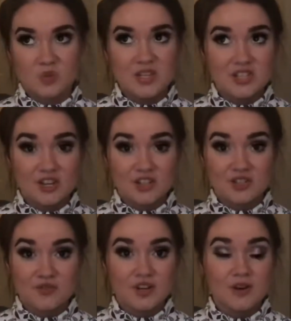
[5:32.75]

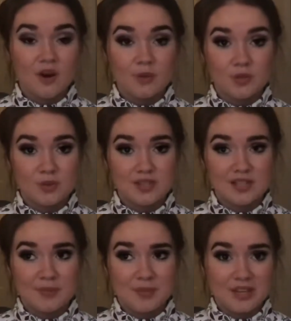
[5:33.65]
Research, figure out which ones
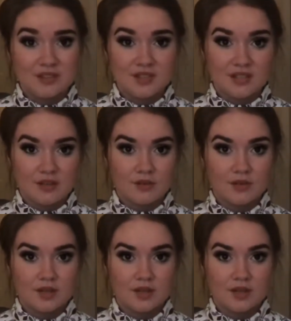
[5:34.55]
appeal to you.